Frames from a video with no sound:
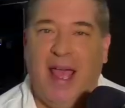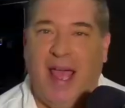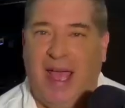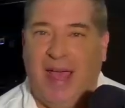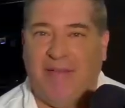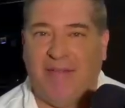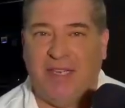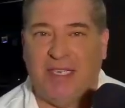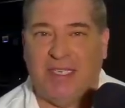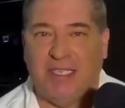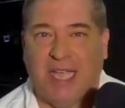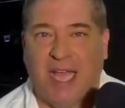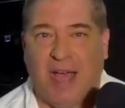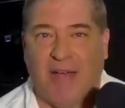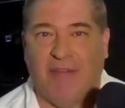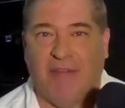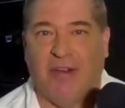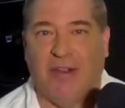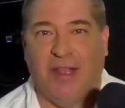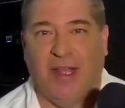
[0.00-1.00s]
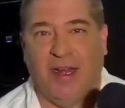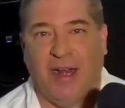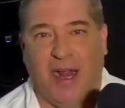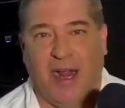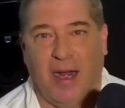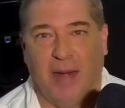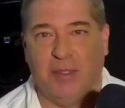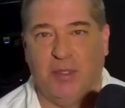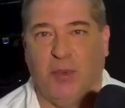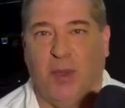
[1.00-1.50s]
have discovered that
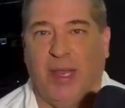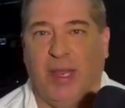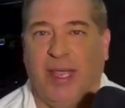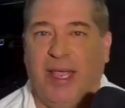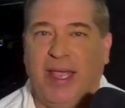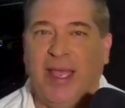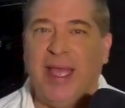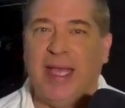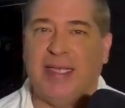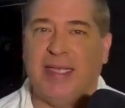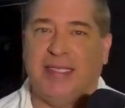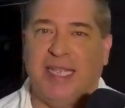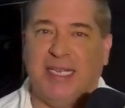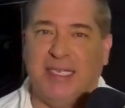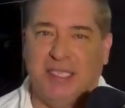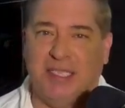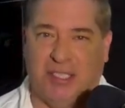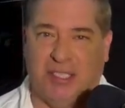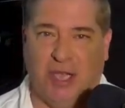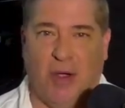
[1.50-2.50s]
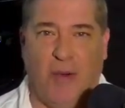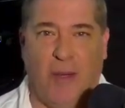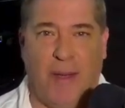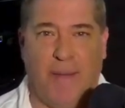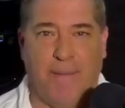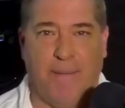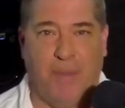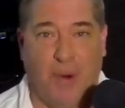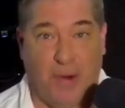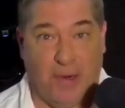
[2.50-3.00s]
arm swinging isn't so
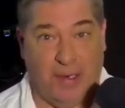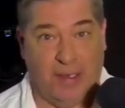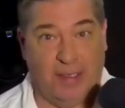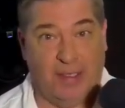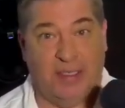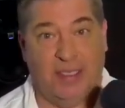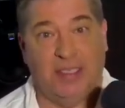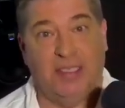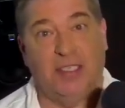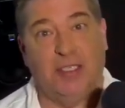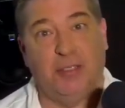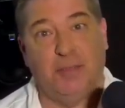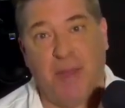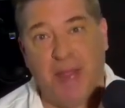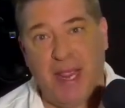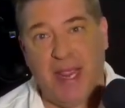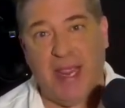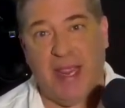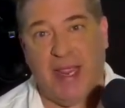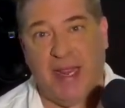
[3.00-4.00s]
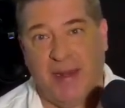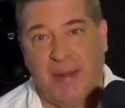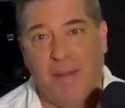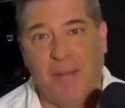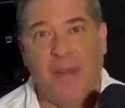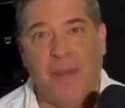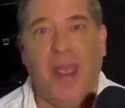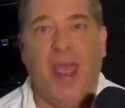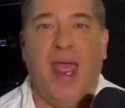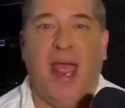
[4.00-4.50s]
important to speed.
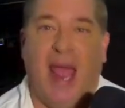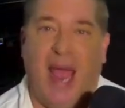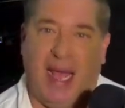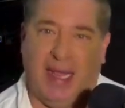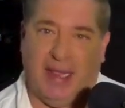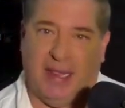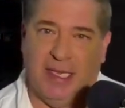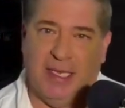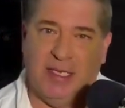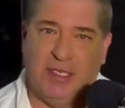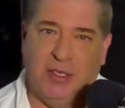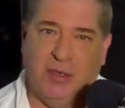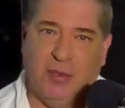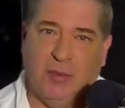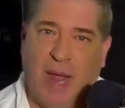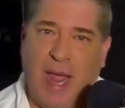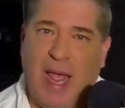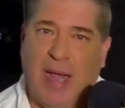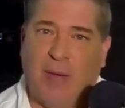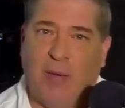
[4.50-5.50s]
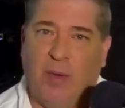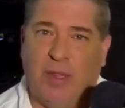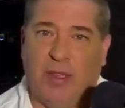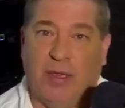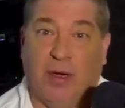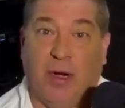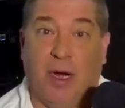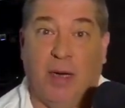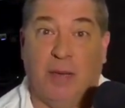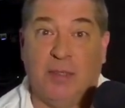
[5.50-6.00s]
Athletes who ran with
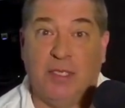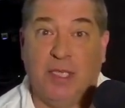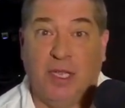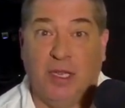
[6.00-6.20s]
their arms